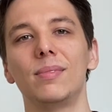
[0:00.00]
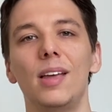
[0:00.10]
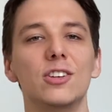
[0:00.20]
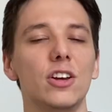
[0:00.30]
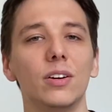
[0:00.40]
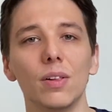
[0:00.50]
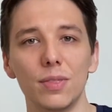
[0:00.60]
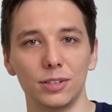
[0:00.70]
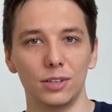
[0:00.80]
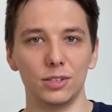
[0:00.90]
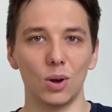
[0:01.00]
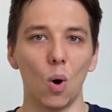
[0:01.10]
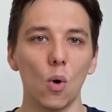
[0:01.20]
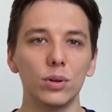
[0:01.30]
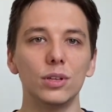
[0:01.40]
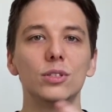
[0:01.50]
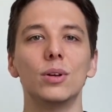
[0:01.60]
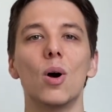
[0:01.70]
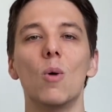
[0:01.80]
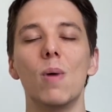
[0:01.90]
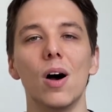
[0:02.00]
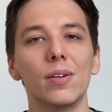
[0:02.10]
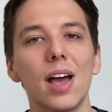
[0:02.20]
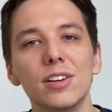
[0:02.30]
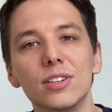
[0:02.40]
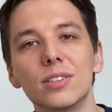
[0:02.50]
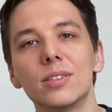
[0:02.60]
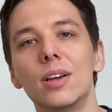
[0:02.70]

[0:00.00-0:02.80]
In general, this is all you need to know about gadgets.